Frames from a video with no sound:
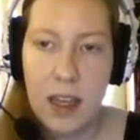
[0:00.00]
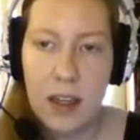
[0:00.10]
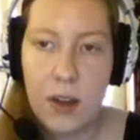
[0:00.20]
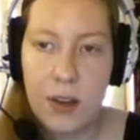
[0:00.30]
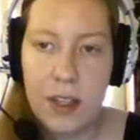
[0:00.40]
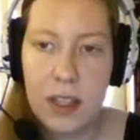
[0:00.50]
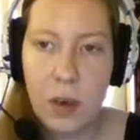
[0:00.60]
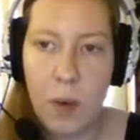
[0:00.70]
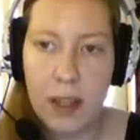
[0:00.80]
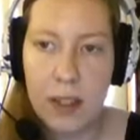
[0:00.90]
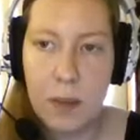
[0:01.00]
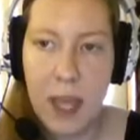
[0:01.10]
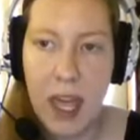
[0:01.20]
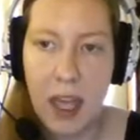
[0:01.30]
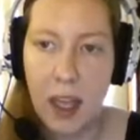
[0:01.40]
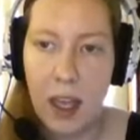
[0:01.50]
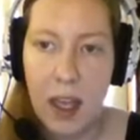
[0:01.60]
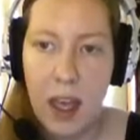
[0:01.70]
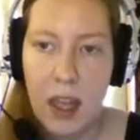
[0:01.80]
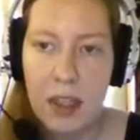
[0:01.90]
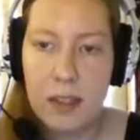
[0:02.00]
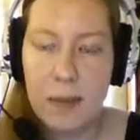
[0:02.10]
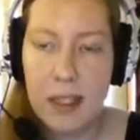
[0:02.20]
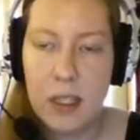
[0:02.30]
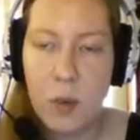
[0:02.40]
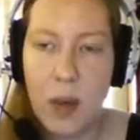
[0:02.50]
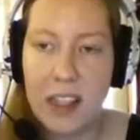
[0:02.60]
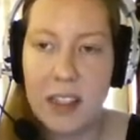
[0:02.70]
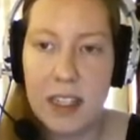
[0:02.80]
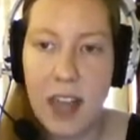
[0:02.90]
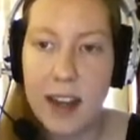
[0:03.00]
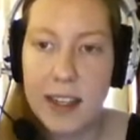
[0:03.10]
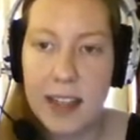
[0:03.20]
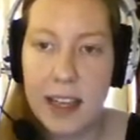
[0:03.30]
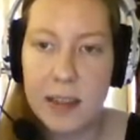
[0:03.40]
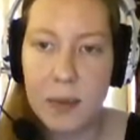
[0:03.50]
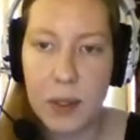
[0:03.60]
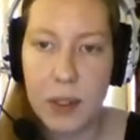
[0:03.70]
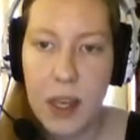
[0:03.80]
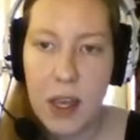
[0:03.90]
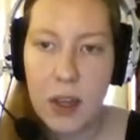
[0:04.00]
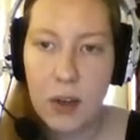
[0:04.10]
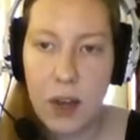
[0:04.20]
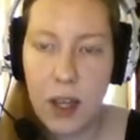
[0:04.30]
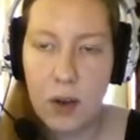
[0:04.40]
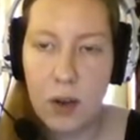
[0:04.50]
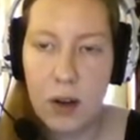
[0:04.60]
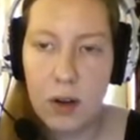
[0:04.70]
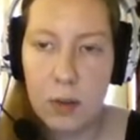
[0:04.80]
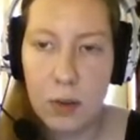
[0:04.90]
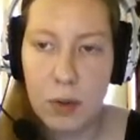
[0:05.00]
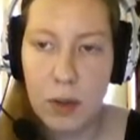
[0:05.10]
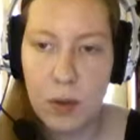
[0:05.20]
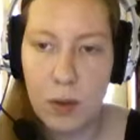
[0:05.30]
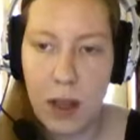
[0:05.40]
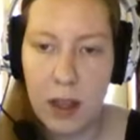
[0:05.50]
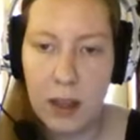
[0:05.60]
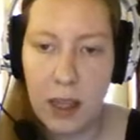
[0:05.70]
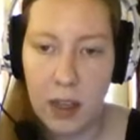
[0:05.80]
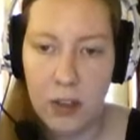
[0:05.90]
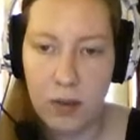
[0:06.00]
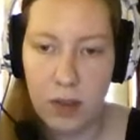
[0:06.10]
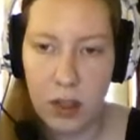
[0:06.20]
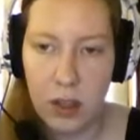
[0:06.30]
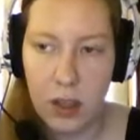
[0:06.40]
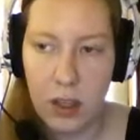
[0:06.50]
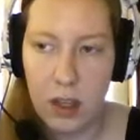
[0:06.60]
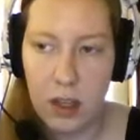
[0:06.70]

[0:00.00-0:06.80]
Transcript: Notice that the well is pink. This means the well is not accessible. Create corridors between the well and the edge of the hood.